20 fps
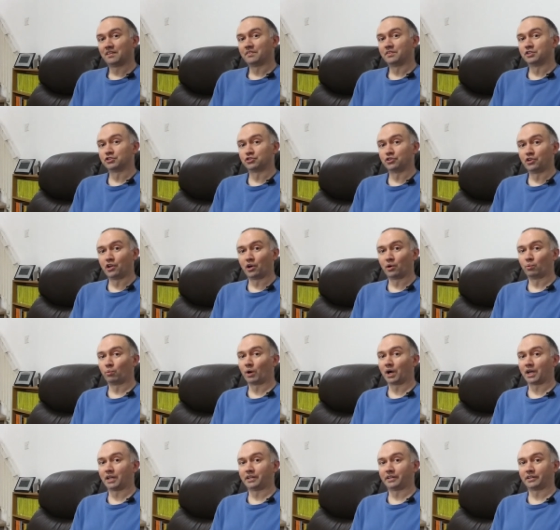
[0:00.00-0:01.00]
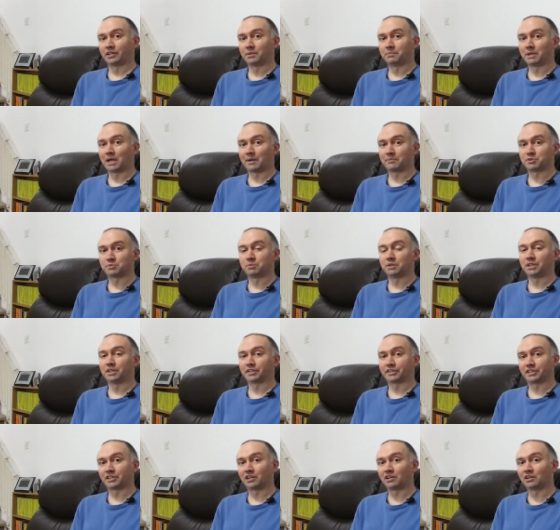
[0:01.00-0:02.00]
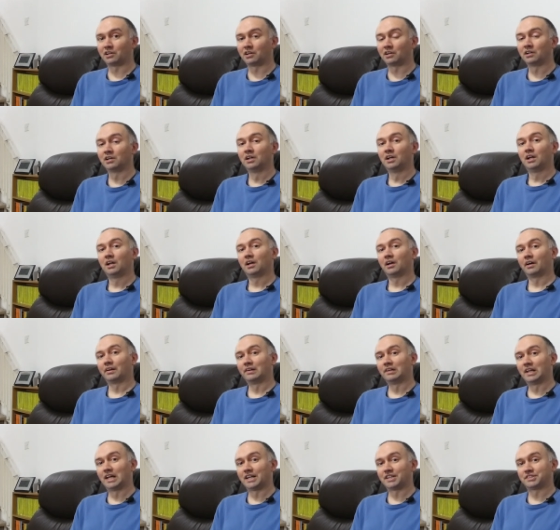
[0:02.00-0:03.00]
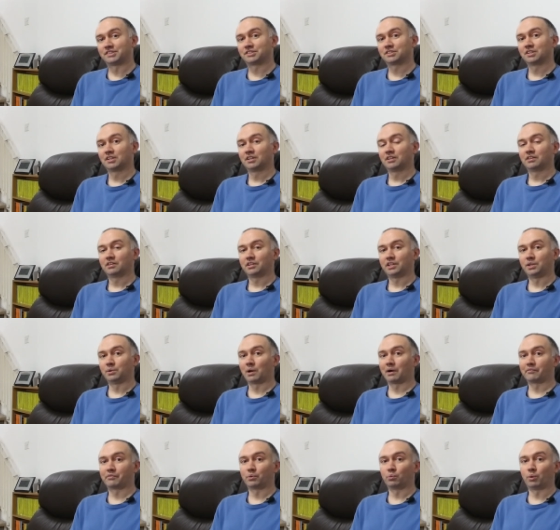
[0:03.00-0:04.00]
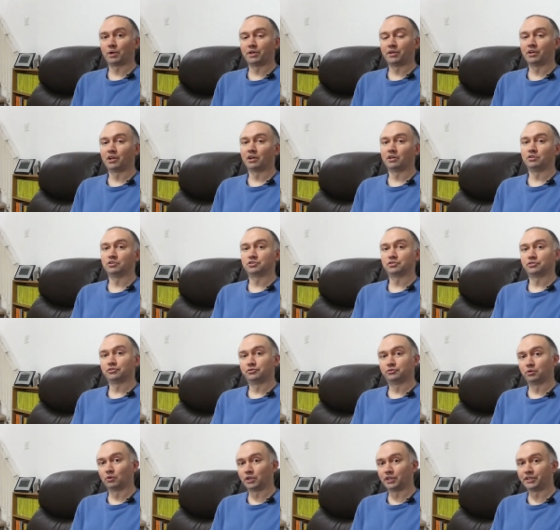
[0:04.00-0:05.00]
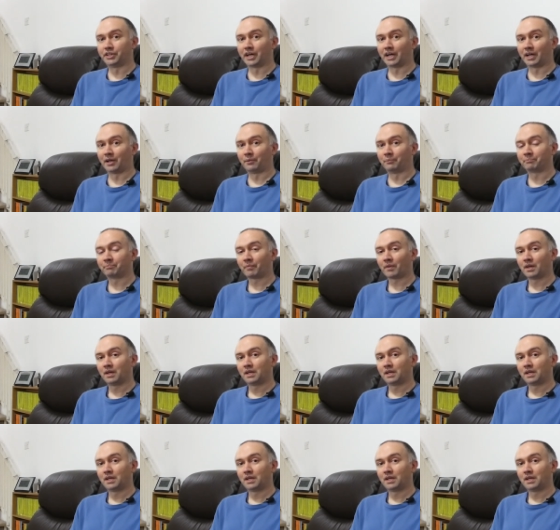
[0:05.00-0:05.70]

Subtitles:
there's no way you're going to be able to be in a car unless you have the windows fully down.